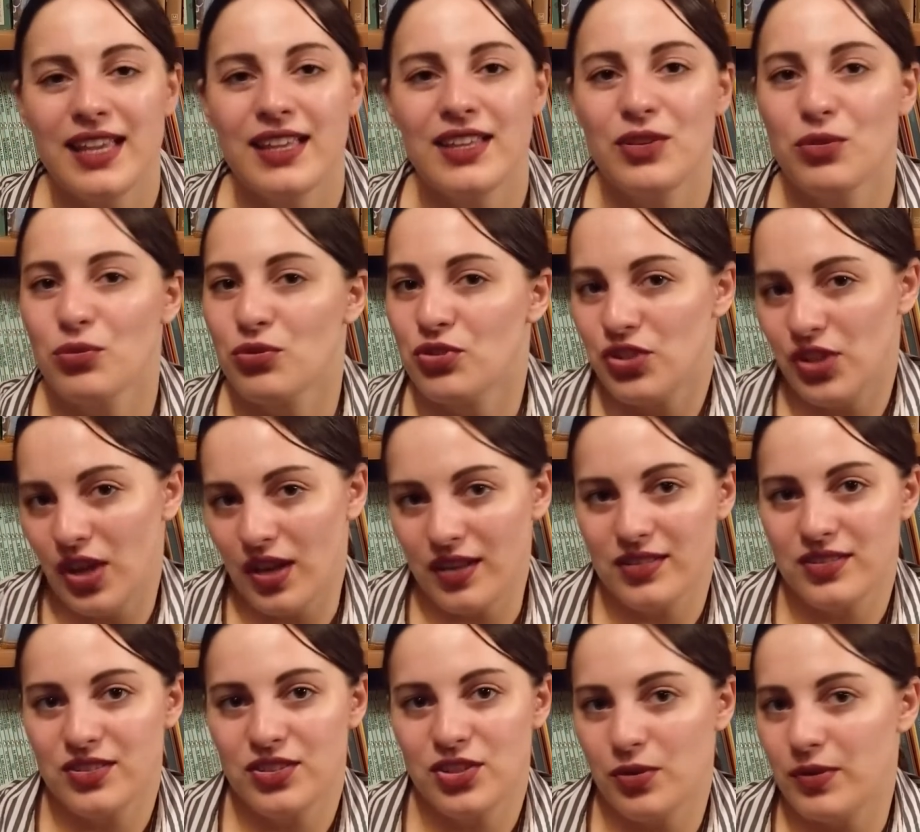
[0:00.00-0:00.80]
You're
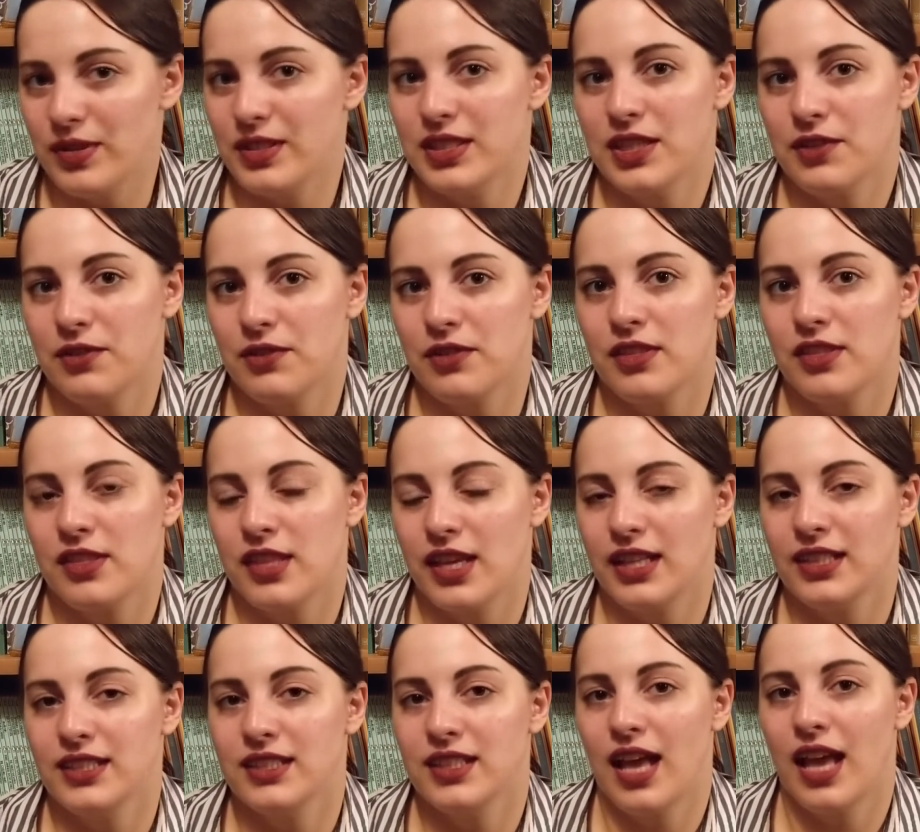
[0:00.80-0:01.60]
just doing different
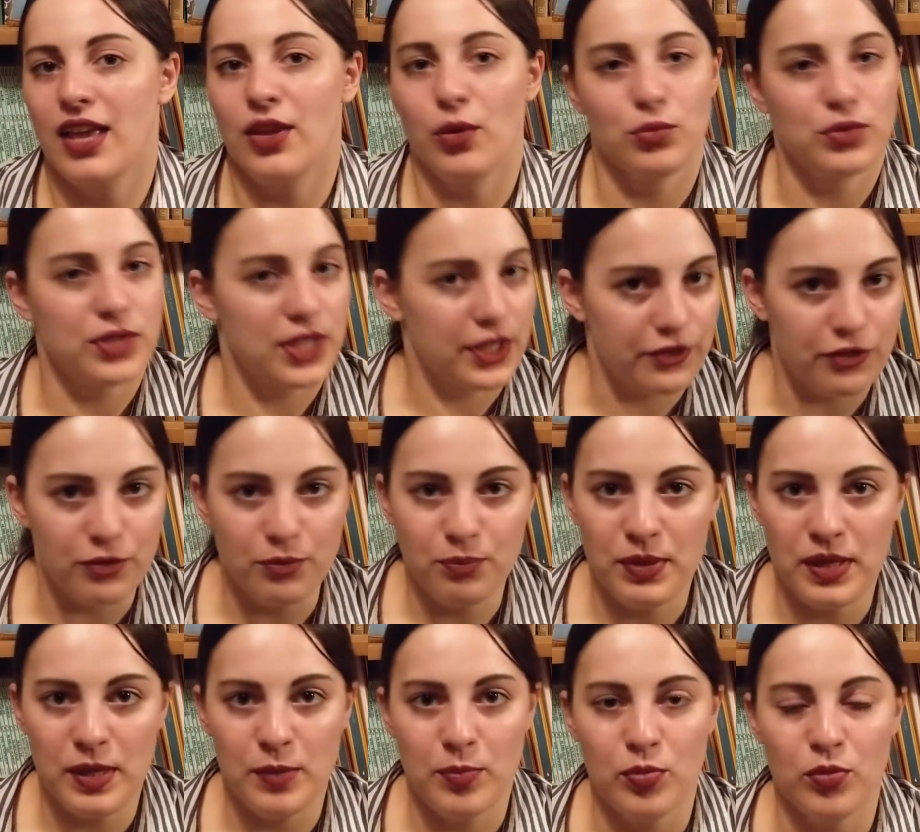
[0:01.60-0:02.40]
things and you're
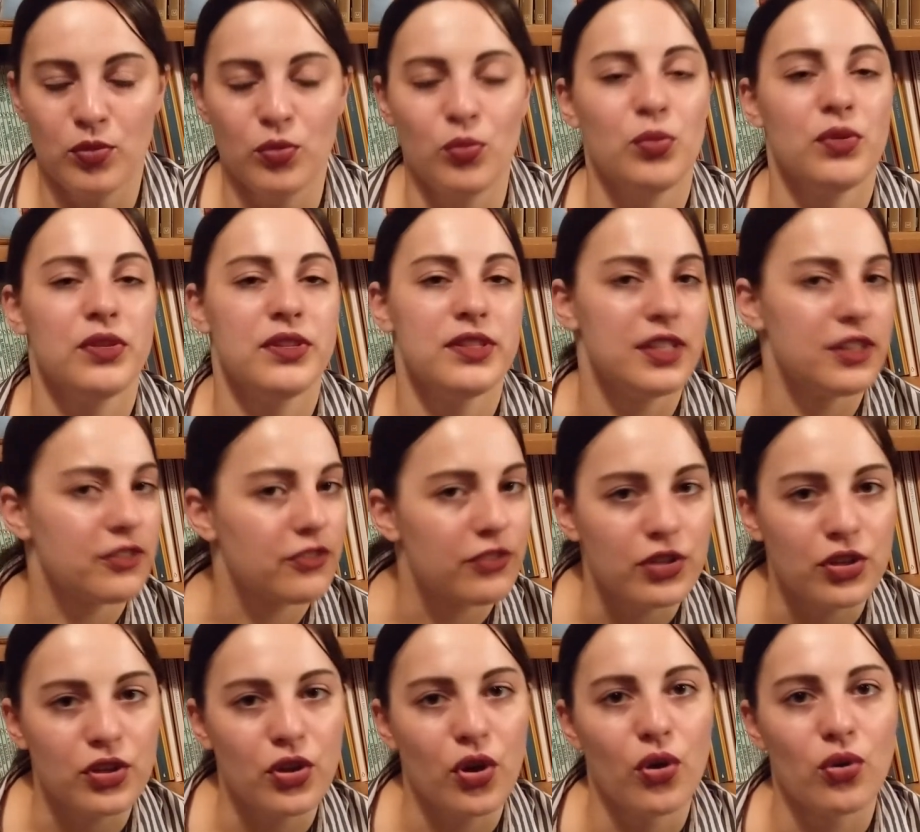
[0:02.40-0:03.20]
different people with
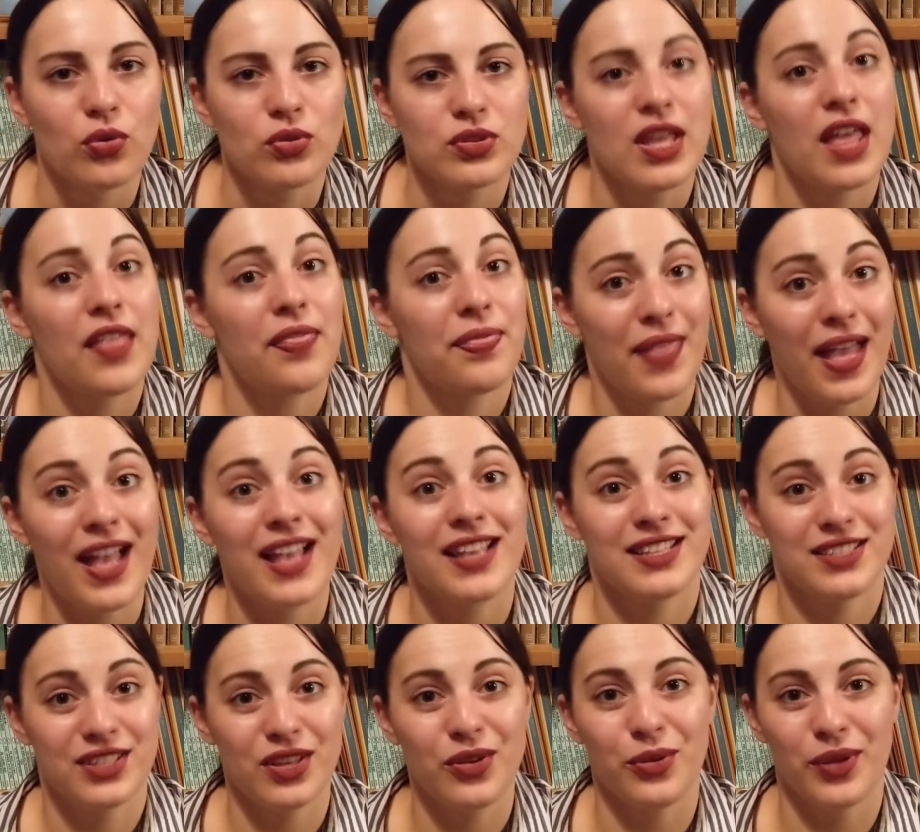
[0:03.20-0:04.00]
different goals, and
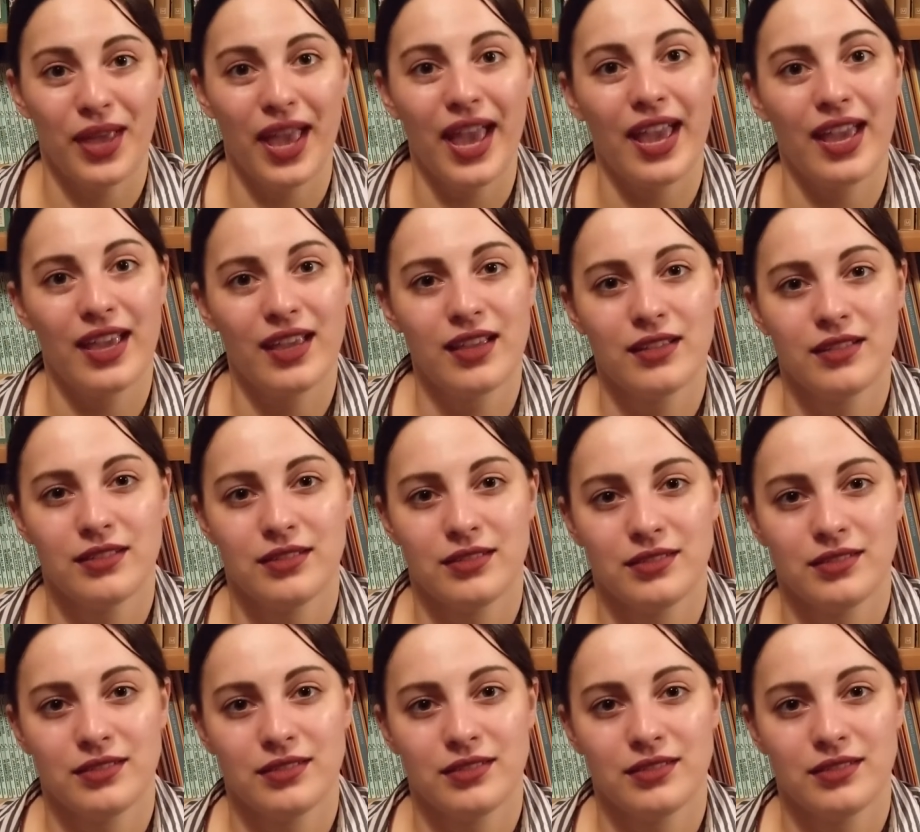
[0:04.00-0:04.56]
that is okay.